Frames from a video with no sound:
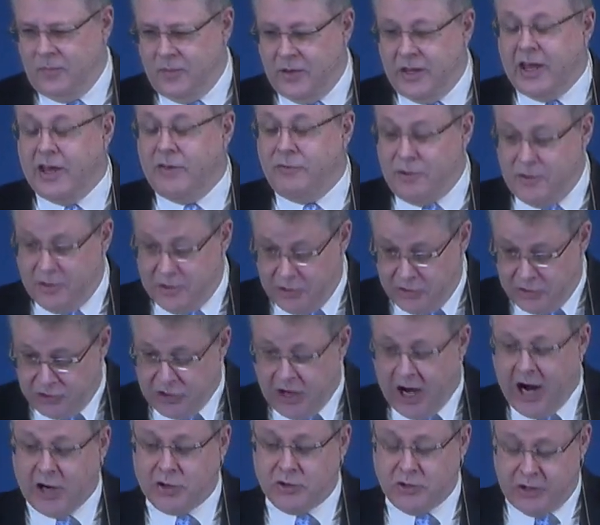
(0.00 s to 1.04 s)
given this
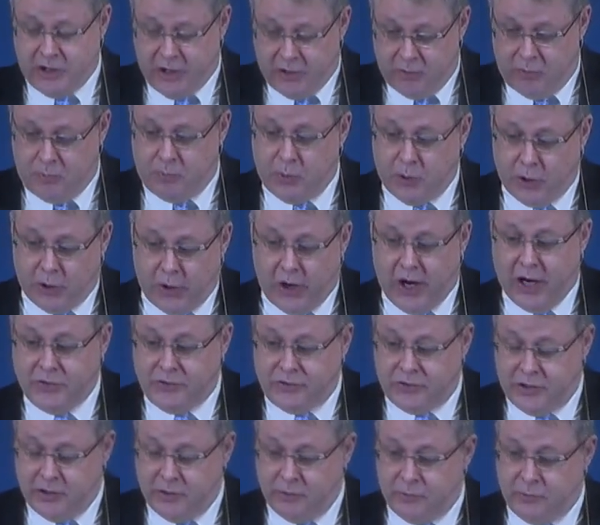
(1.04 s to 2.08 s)
doctrine of
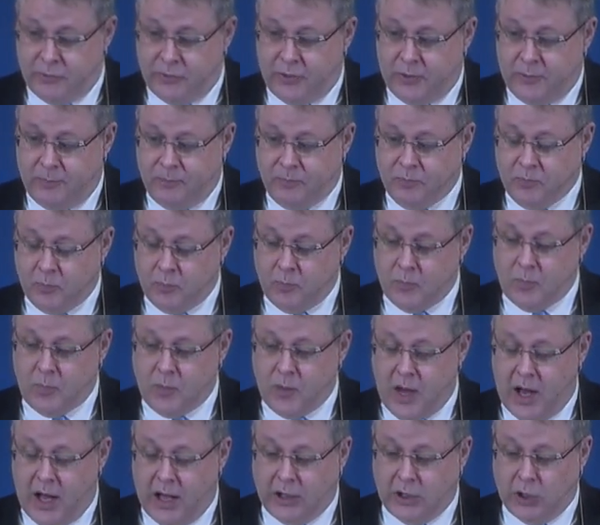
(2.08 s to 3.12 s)
progressive
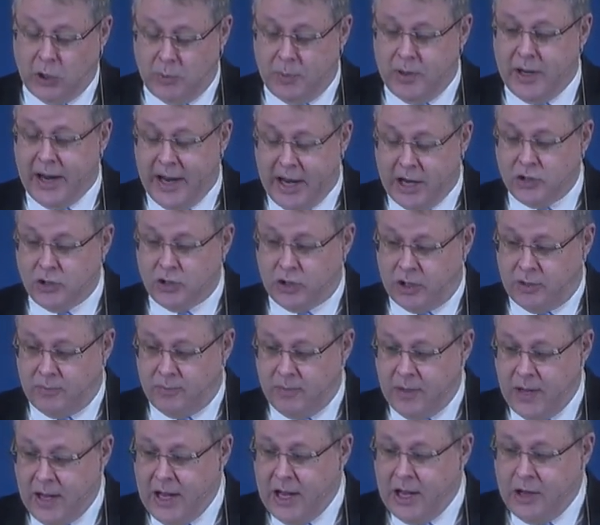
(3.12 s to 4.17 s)
illumination.
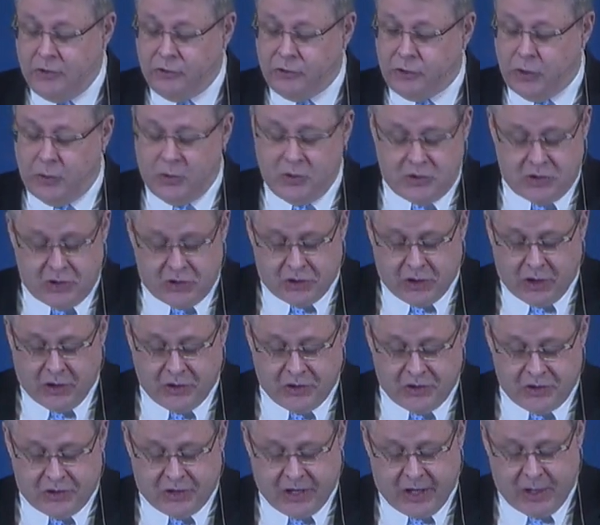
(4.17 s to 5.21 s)
So as you start
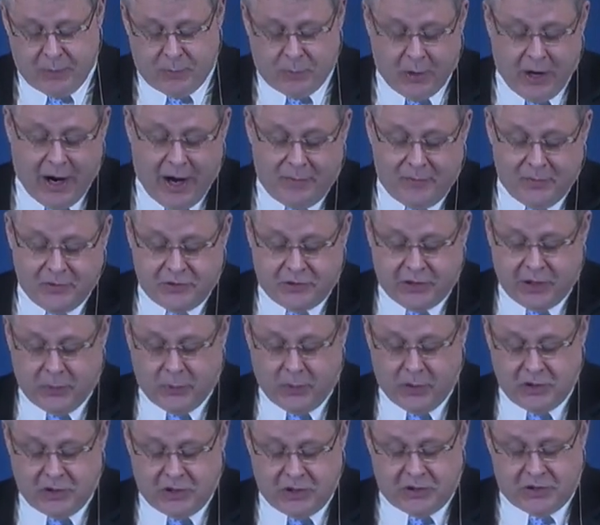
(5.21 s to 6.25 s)
to study prophecy,
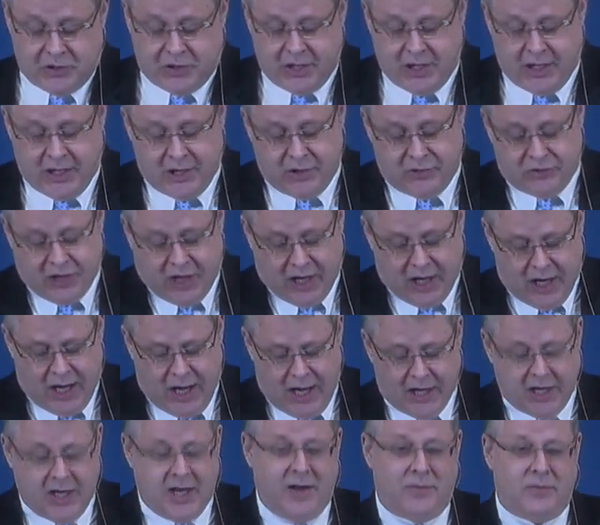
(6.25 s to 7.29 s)
what you see is,
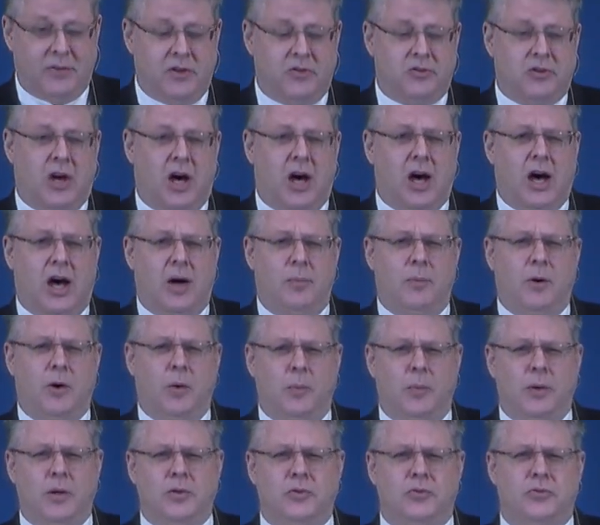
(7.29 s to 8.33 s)
aha, you have these aha
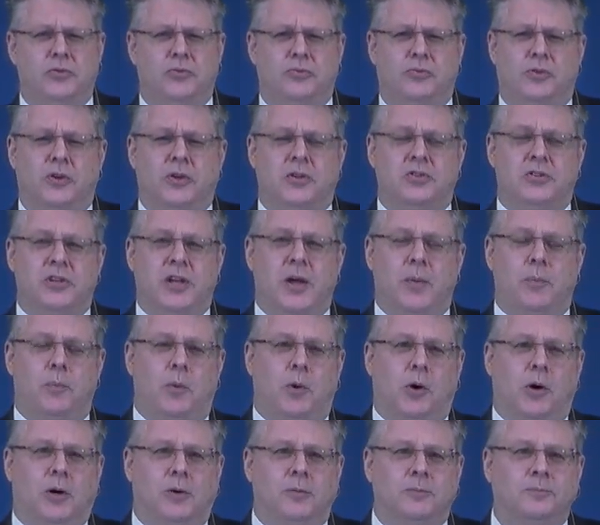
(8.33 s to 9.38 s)
moments. For
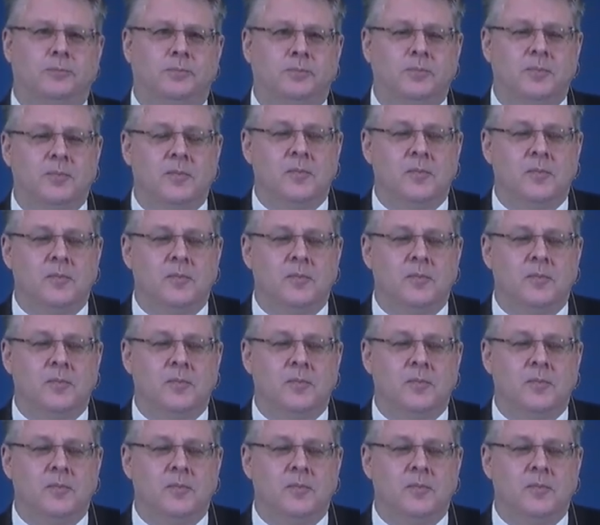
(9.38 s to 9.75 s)
example,